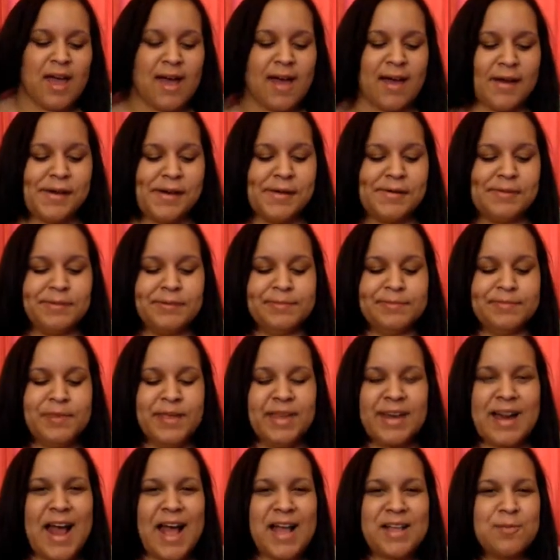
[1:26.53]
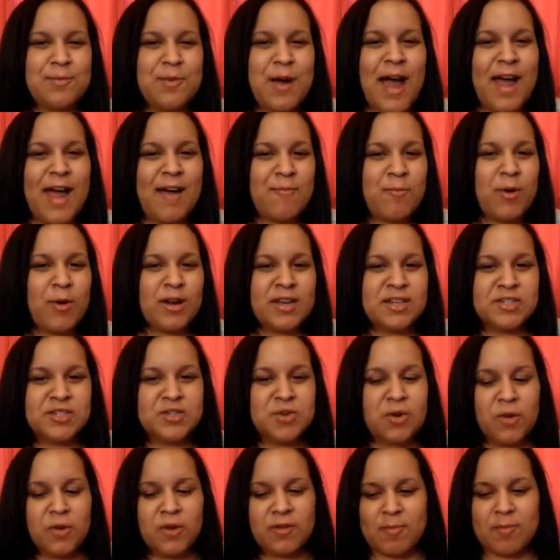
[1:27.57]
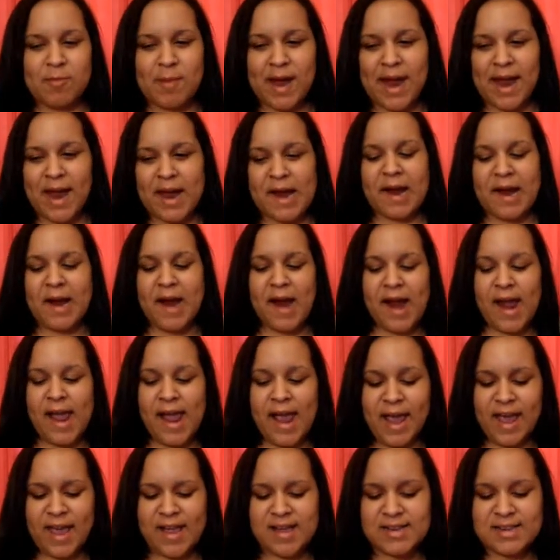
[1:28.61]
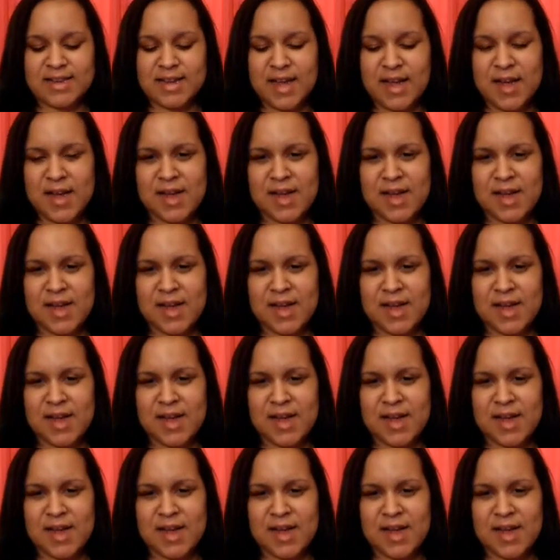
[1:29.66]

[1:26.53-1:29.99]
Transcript: I have more control over my hair, and